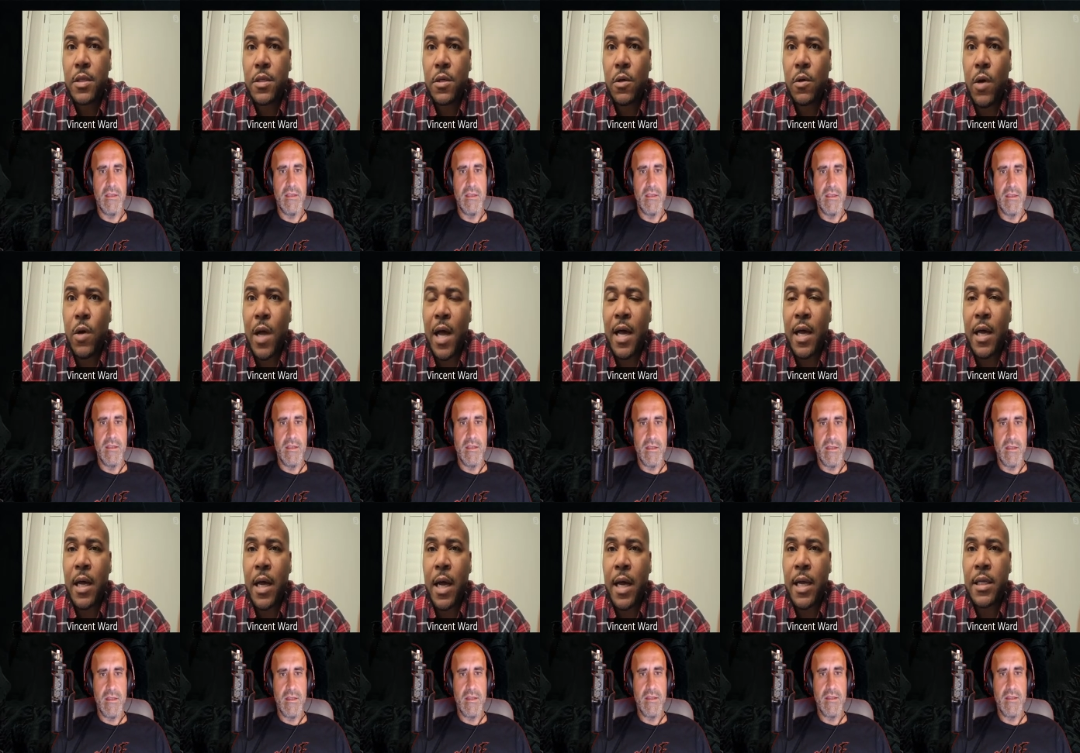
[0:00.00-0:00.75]
Speaker 1: So
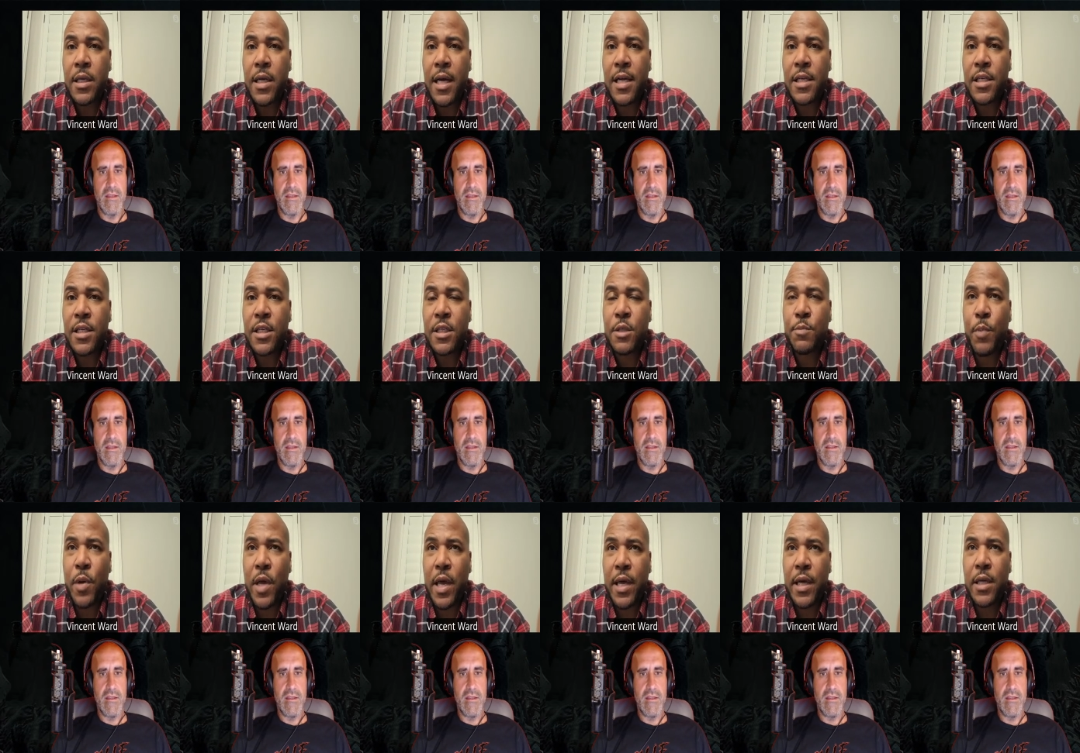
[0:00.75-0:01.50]
I, I, I
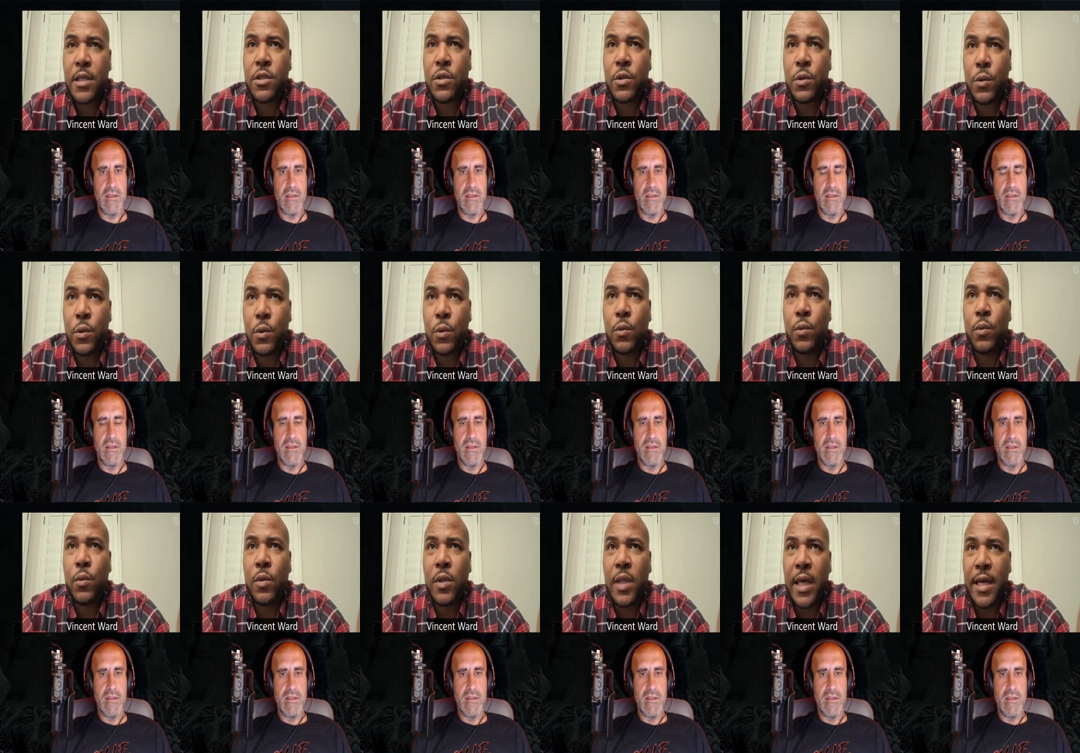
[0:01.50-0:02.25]
just pay it
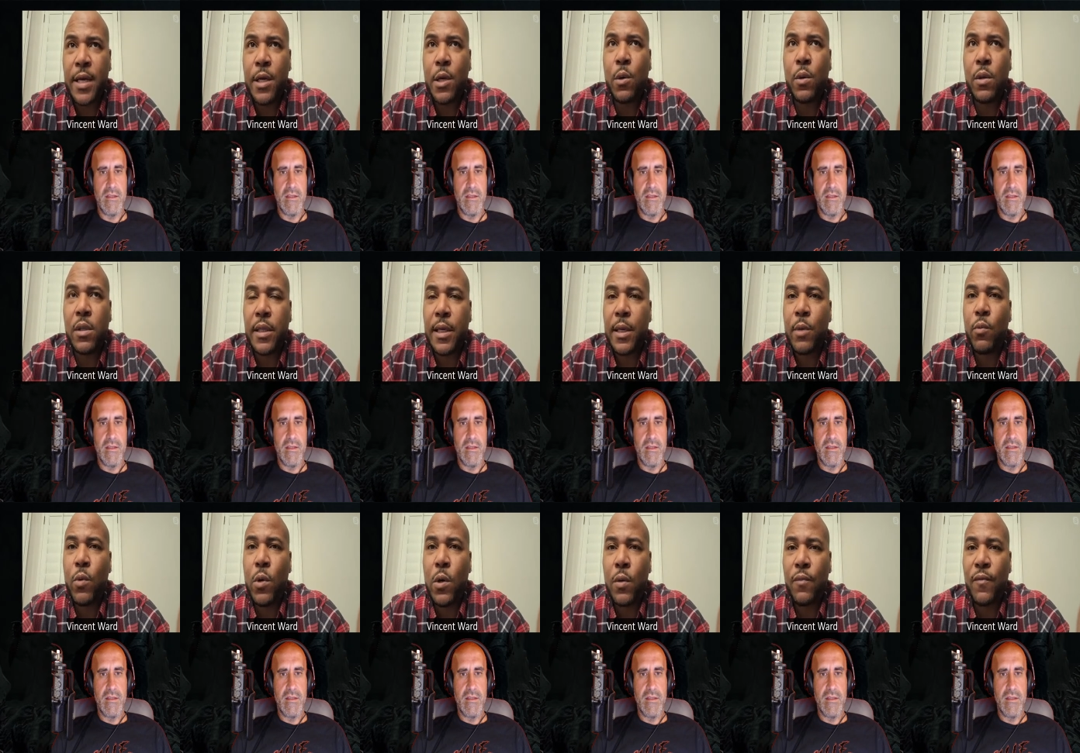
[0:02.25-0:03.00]
to they know what
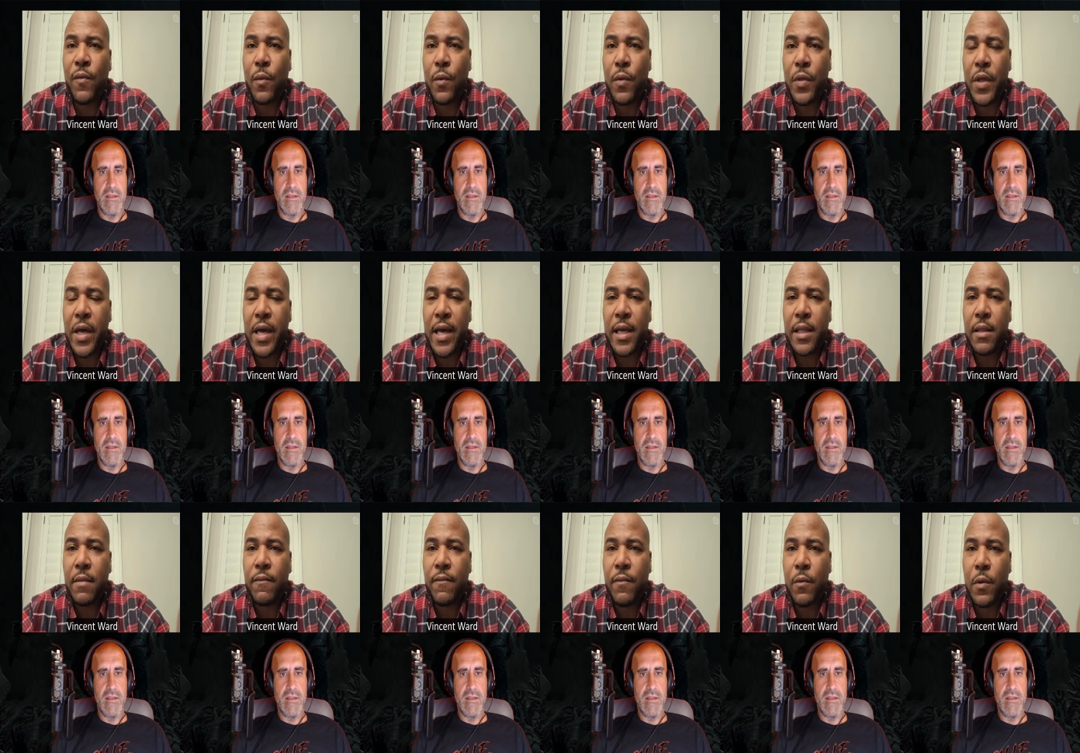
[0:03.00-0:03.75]
they want for
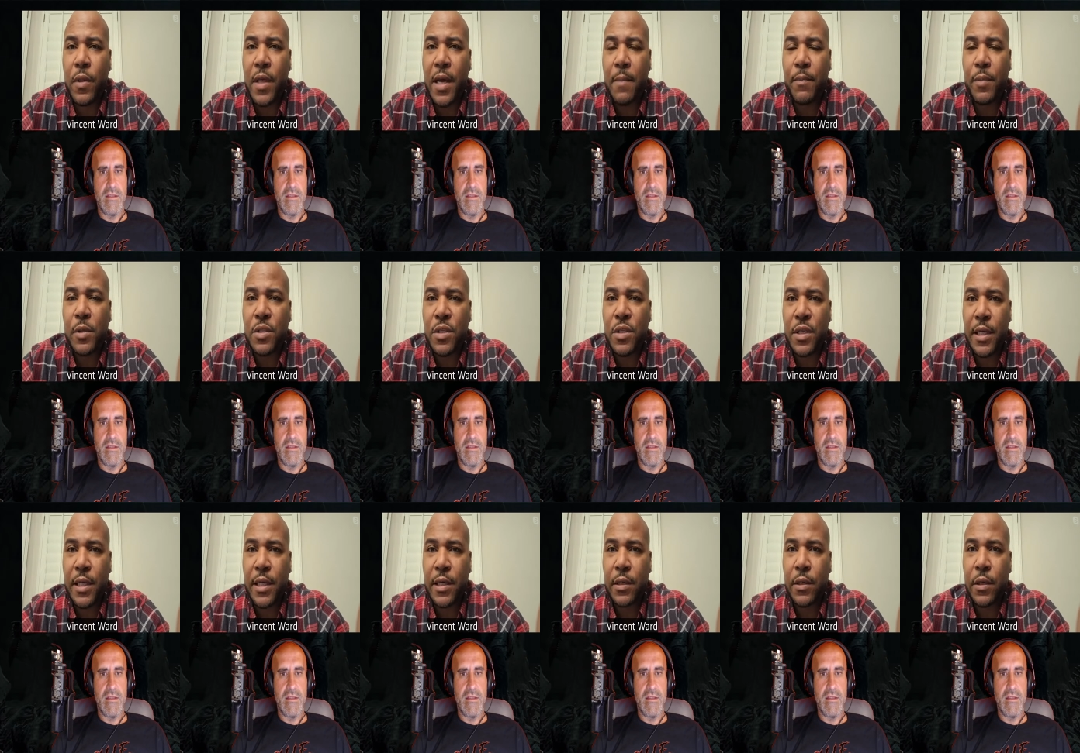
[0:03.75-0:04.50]
that for that
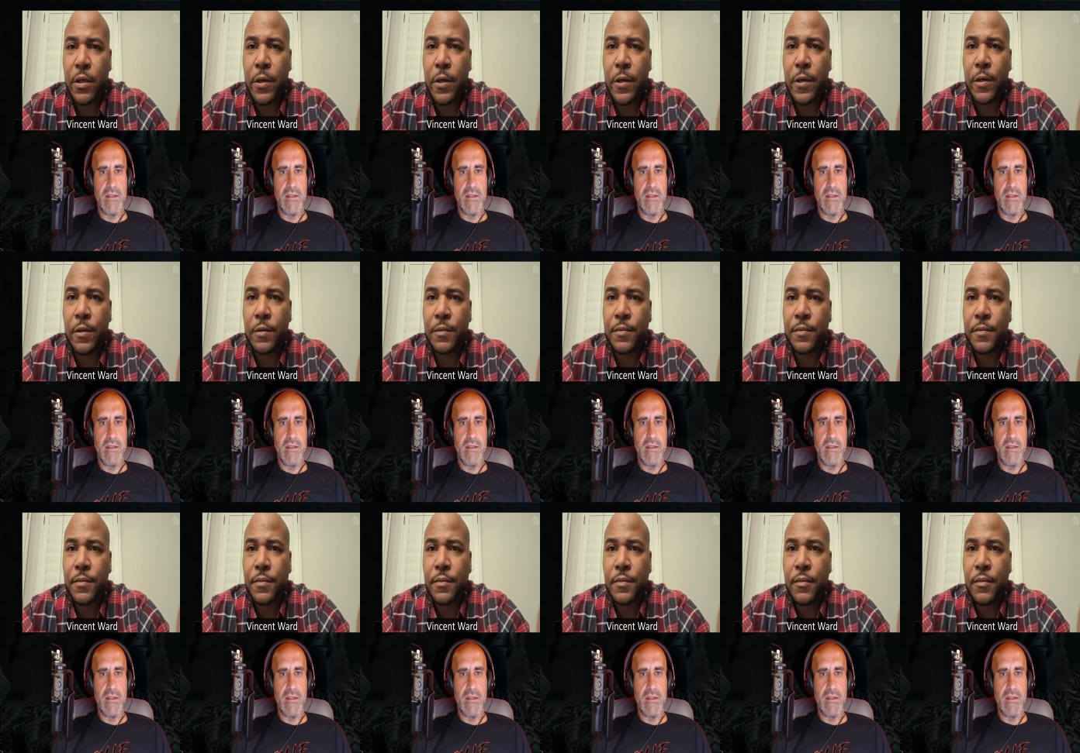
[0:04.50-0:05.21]
particular